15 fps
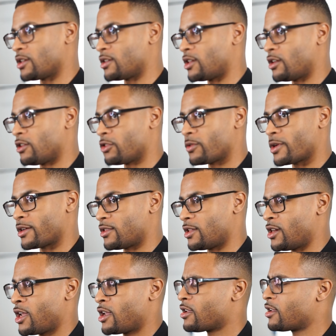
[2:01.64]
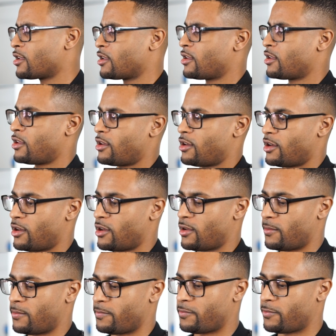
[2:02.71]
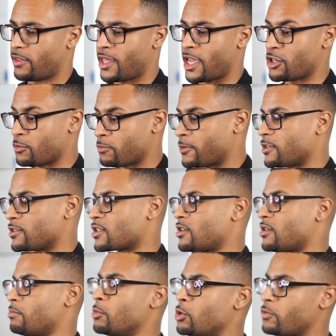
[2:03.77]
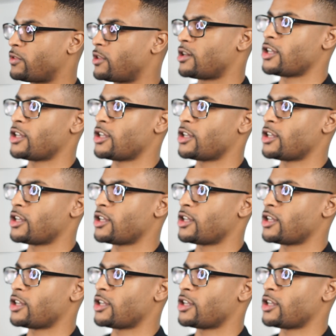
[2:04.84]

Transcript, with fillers: to get done throughout the day um, that you feel is going to move the